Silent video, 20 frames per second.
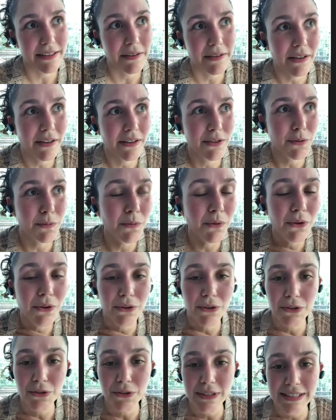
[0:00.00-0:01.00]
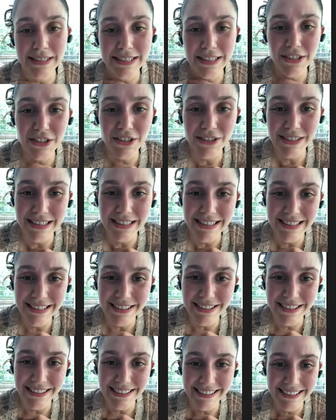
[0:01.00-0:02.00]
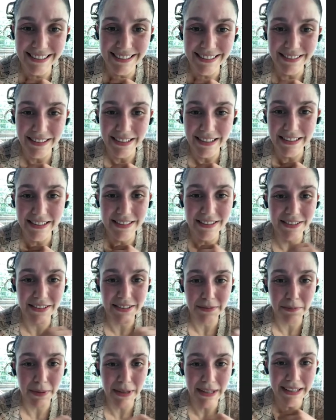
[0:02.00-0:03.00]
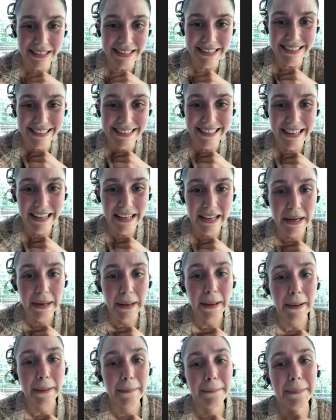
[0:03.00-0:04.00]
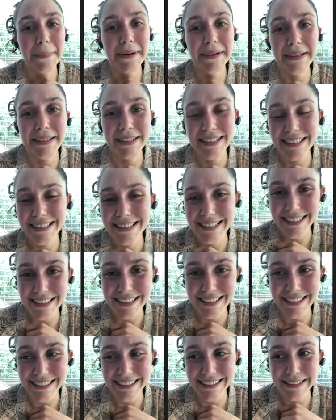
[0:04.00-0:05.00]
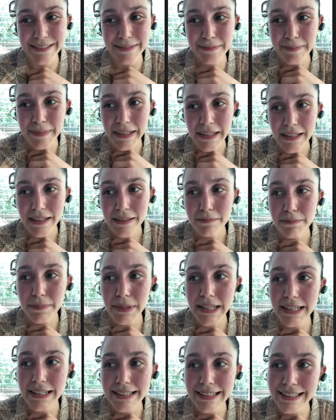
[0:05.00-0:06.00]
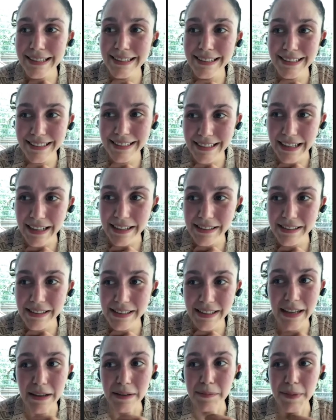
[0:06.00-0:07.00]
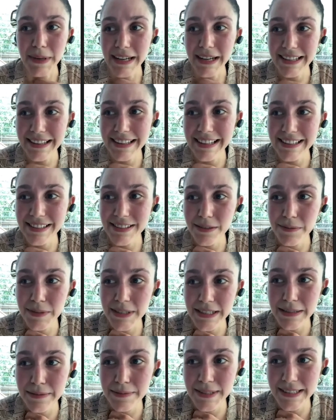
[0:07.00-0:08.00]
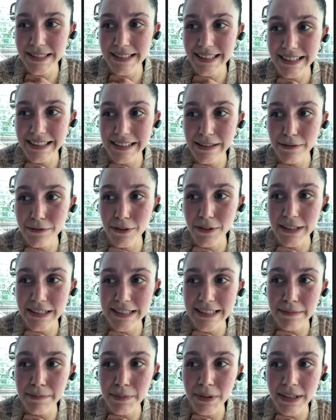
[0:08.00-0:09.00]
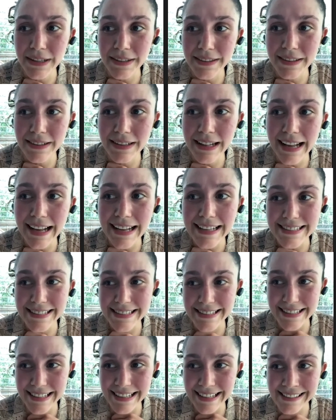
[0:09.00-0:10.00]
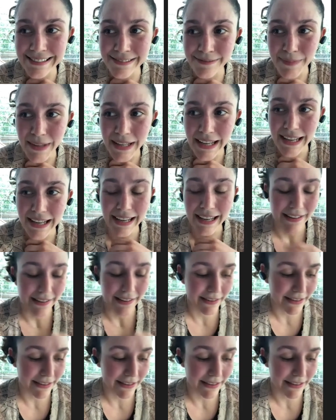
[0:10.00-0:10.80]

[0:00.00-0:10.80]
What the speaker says: a smoother transitions in certain parts. But I think but I think sometimes, for example, in the last scene, the